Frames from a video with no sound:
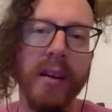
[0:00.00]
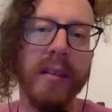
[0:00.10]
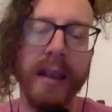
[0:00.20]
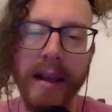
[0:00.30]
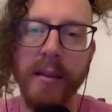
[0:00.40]

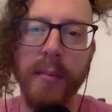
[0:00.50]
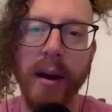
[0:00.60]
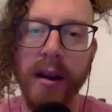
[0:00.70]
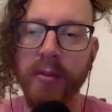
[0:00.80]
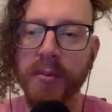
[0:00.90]
to get the
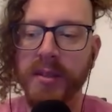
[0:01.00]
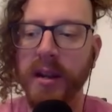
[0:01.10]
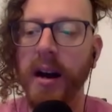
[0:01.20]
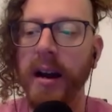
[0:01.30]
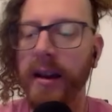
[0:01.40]
money from
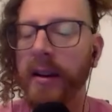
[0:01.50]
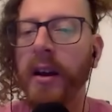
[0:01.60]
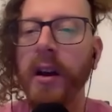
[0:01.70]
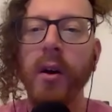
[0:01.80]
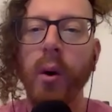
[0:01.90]
Sky and
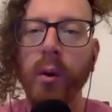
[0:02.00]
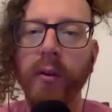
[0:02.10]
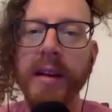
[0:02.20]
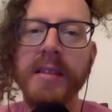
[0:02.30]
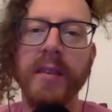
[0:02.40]
all the
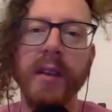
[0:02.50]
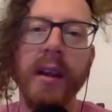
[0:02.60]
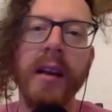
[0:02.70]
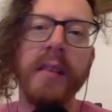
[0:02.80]
rest of it,